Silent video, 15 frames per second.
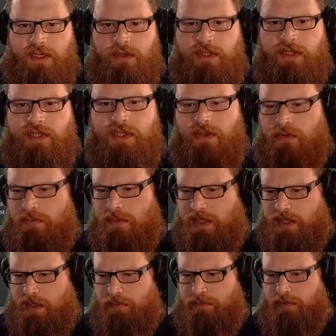this going with
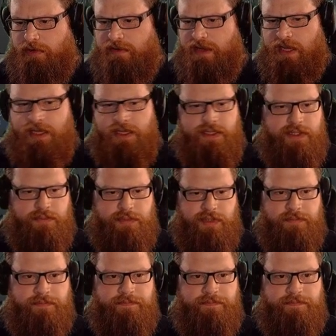like a priority 8 or something.